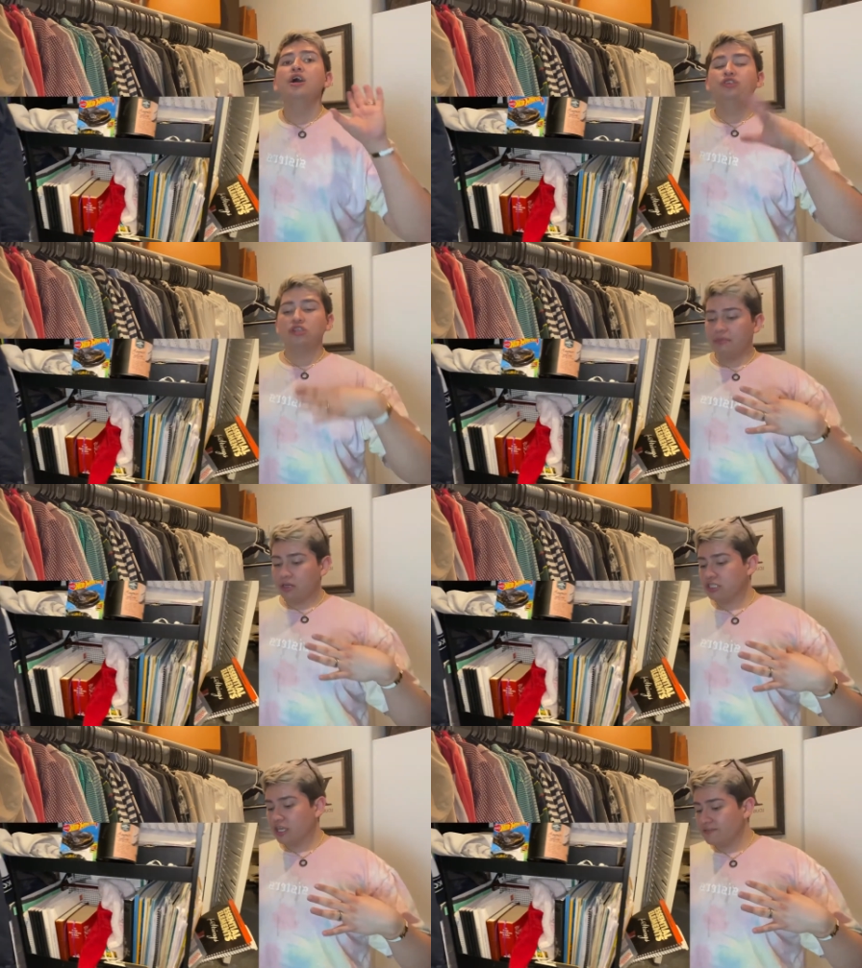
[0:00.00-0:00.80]
So in the
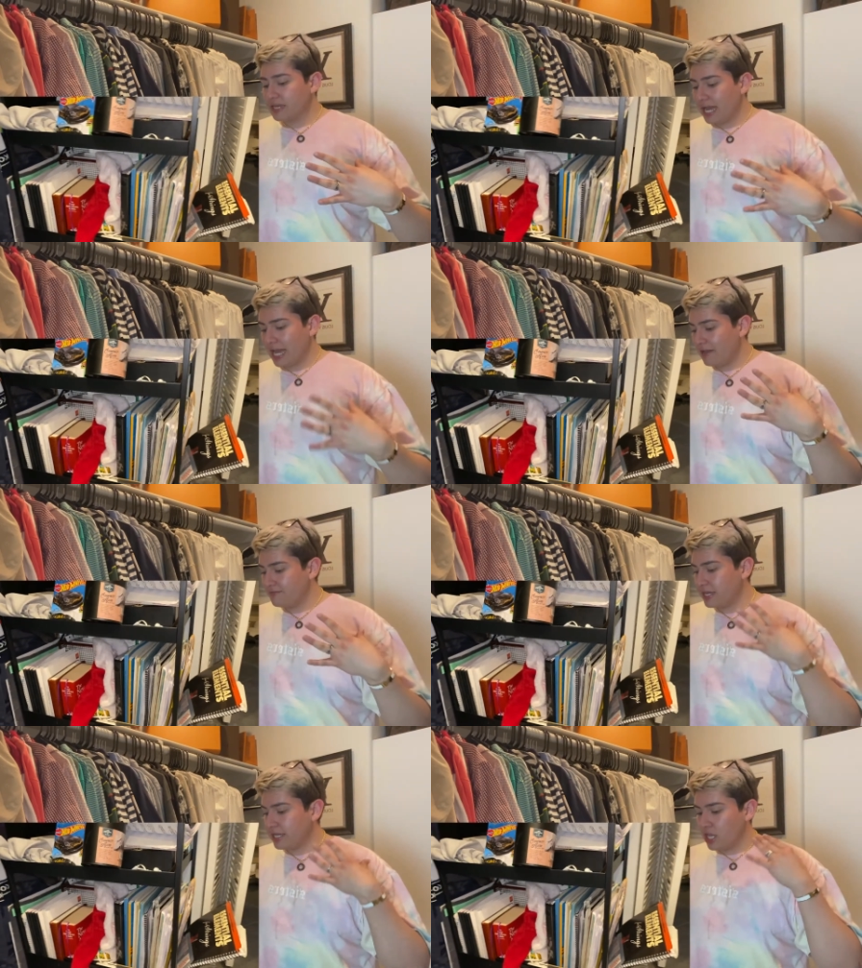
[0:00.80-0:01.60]
middle shelf, I
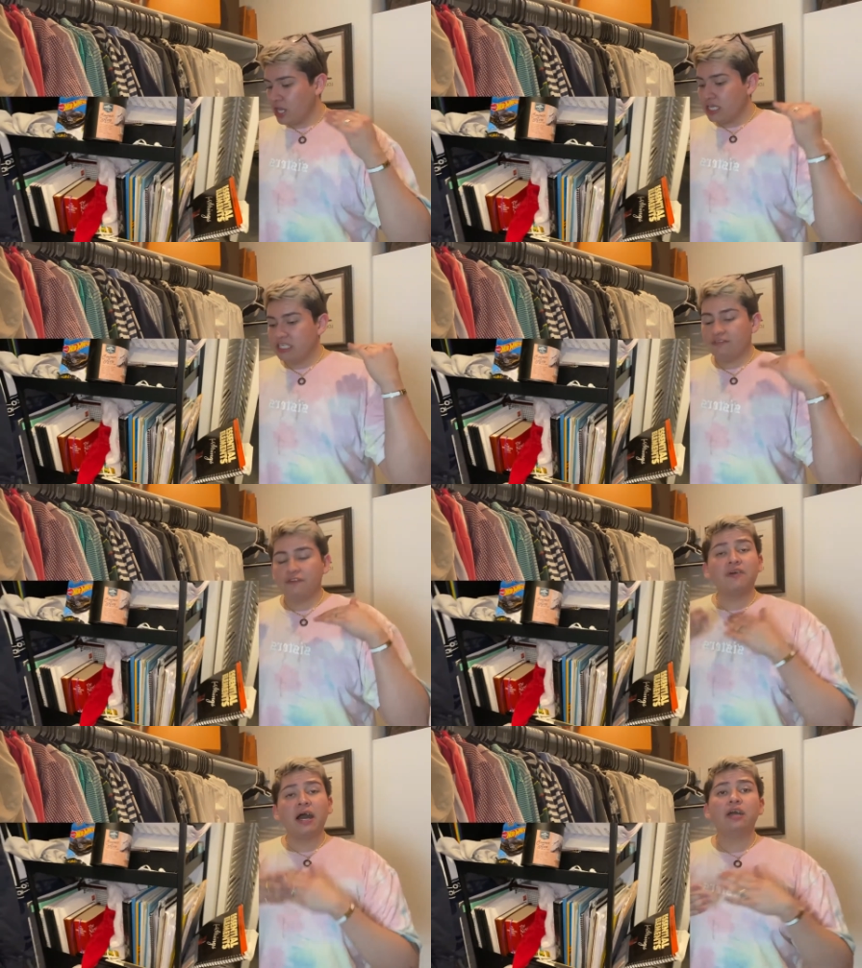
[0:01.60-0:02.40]
have like
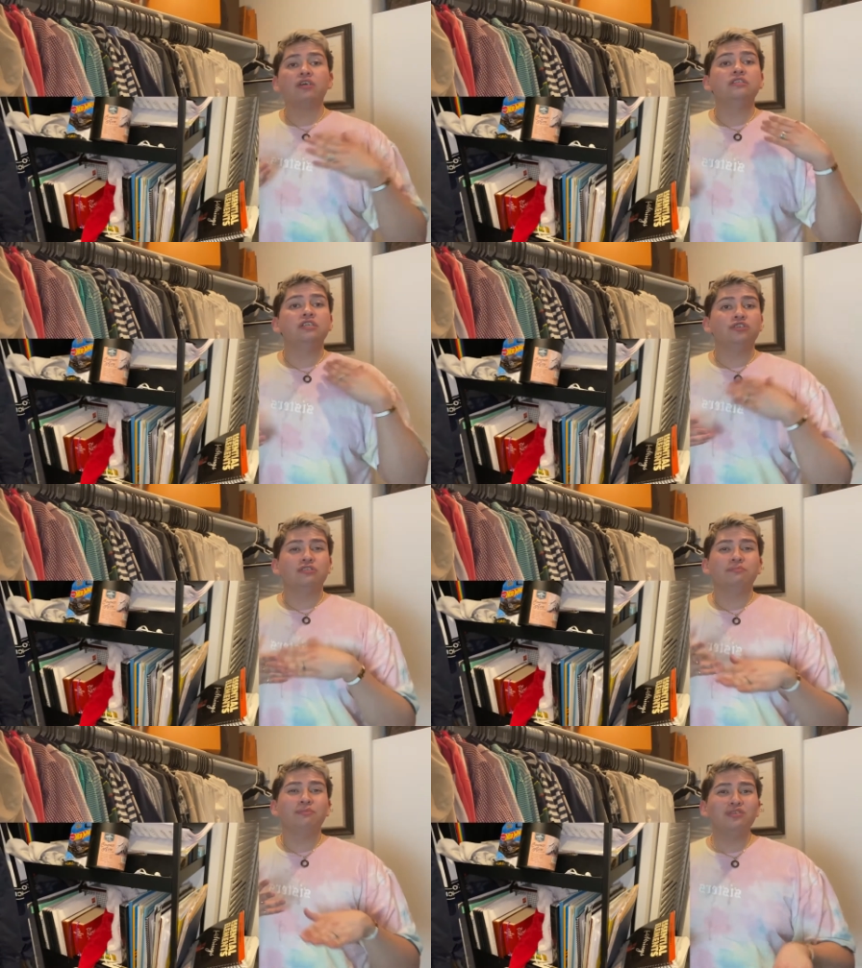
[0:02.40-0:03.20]
different files, you know,
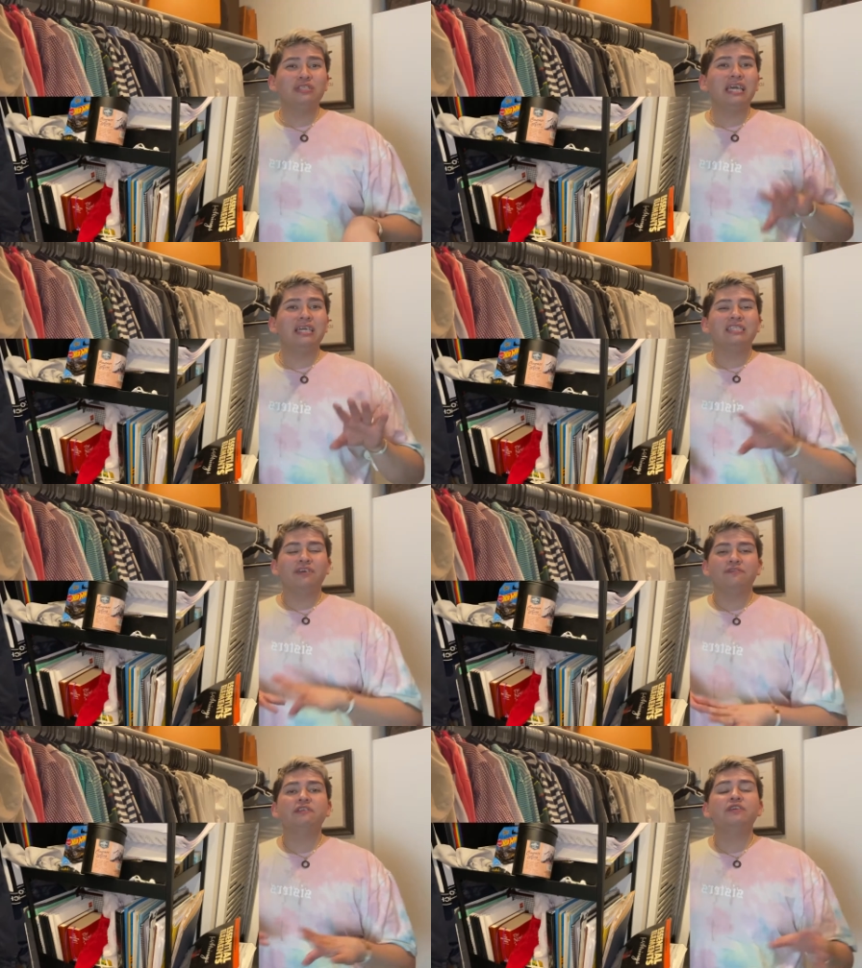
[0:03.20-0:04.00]
some music,
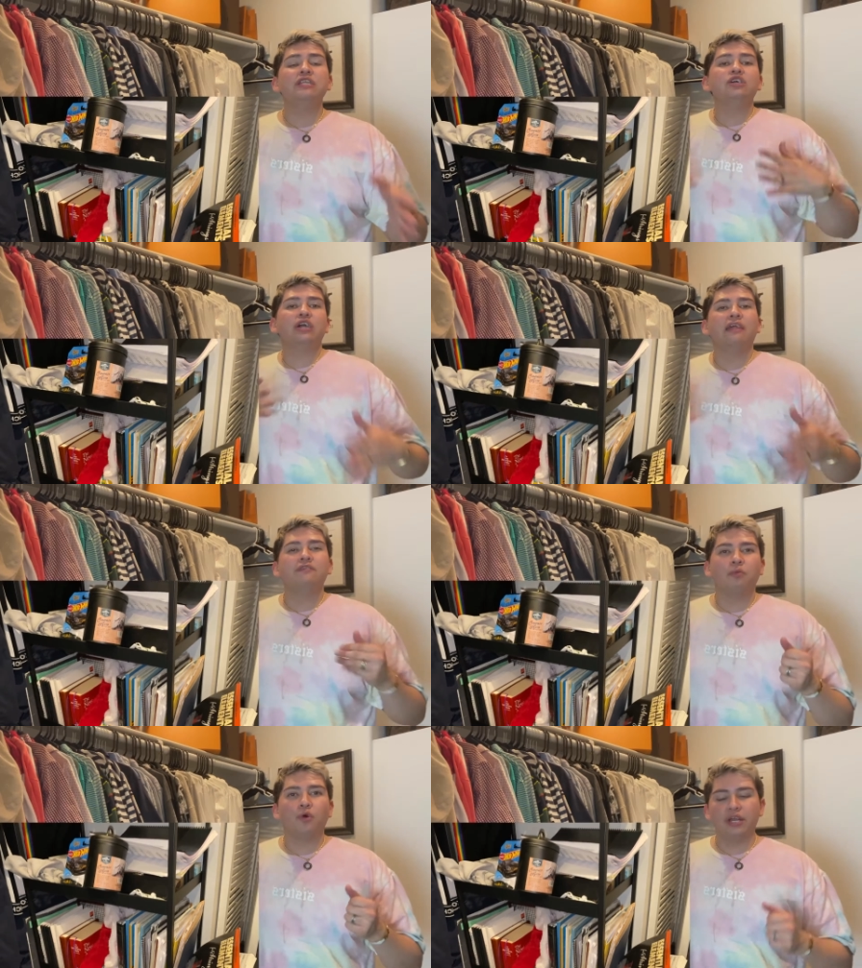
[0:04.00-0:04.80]
different things that are kind
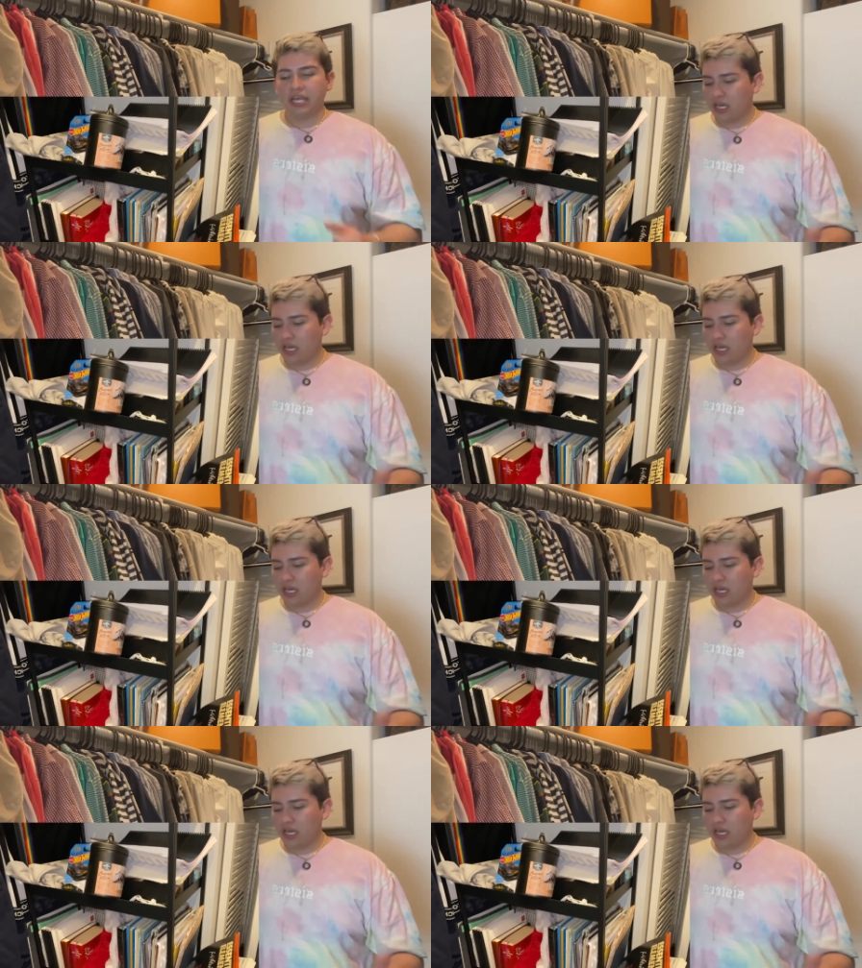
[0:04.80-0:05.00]
of important.